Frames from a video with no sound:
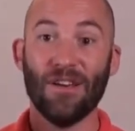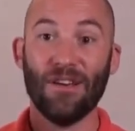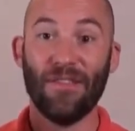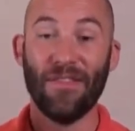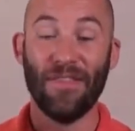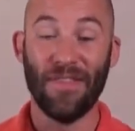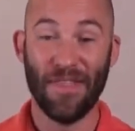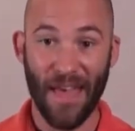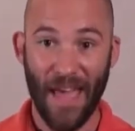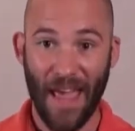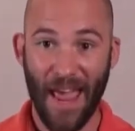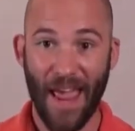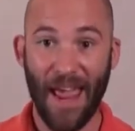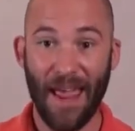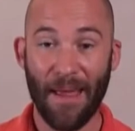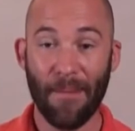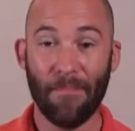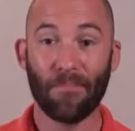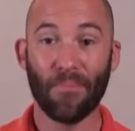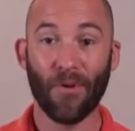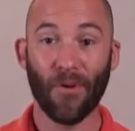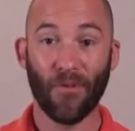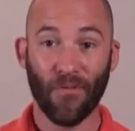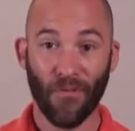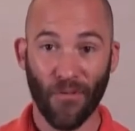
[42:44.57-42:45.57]
They
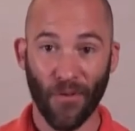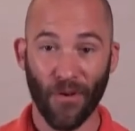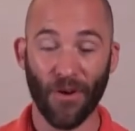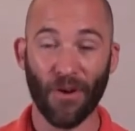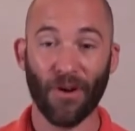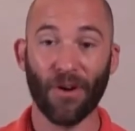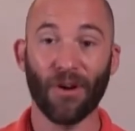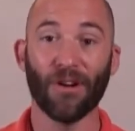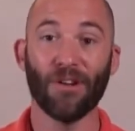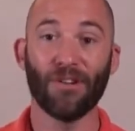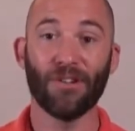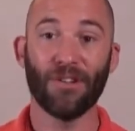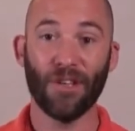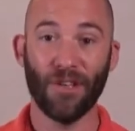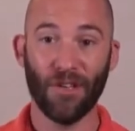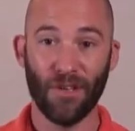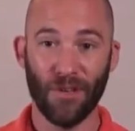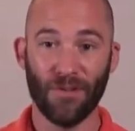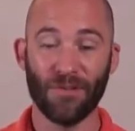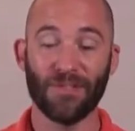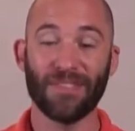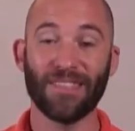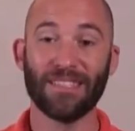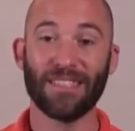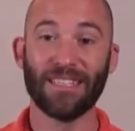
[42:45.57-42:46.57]
prefer to
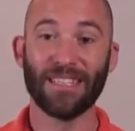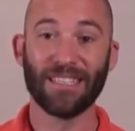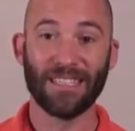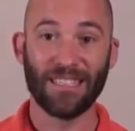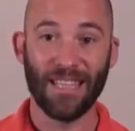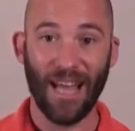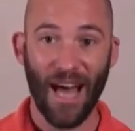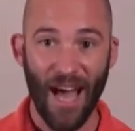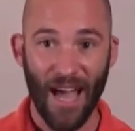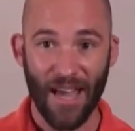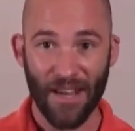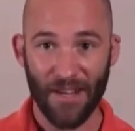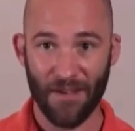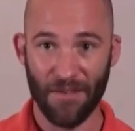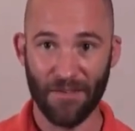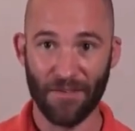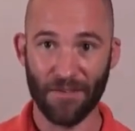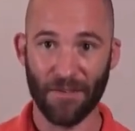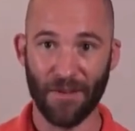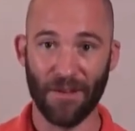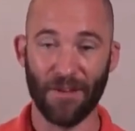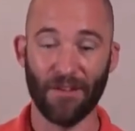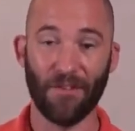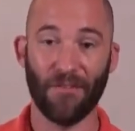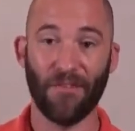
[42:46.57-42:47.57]
use the line
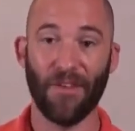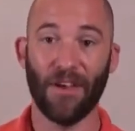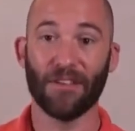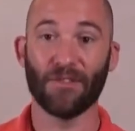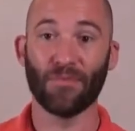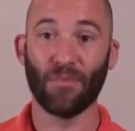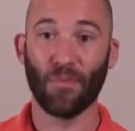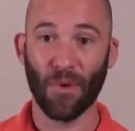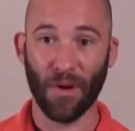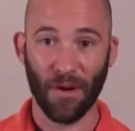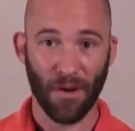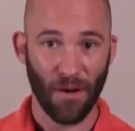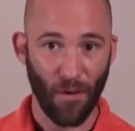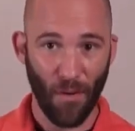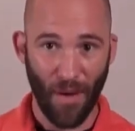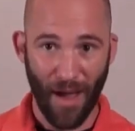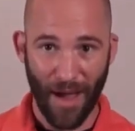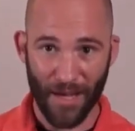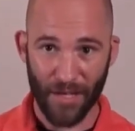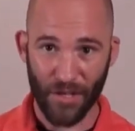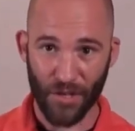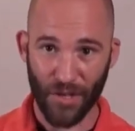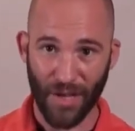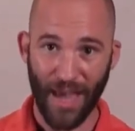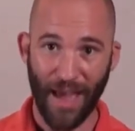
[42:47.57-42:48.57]
user interface, where you
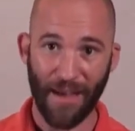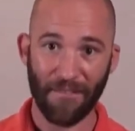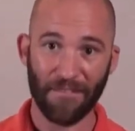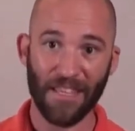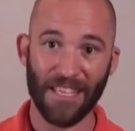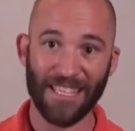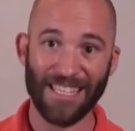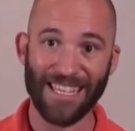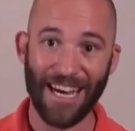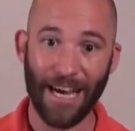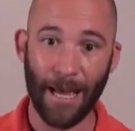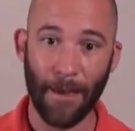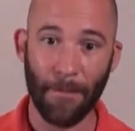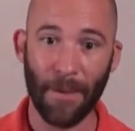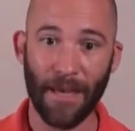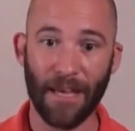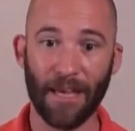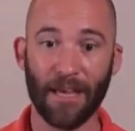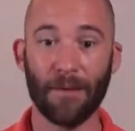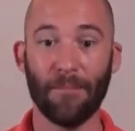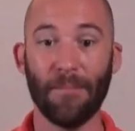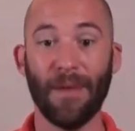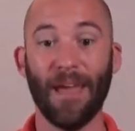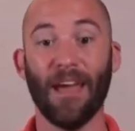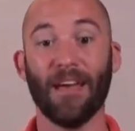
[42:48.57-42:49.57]
actually have to type in
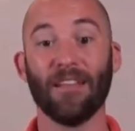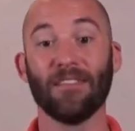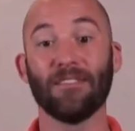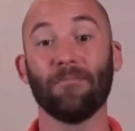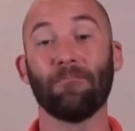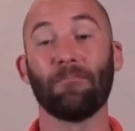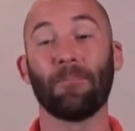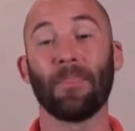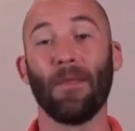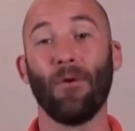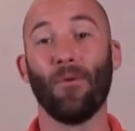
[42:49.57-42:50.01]
commands.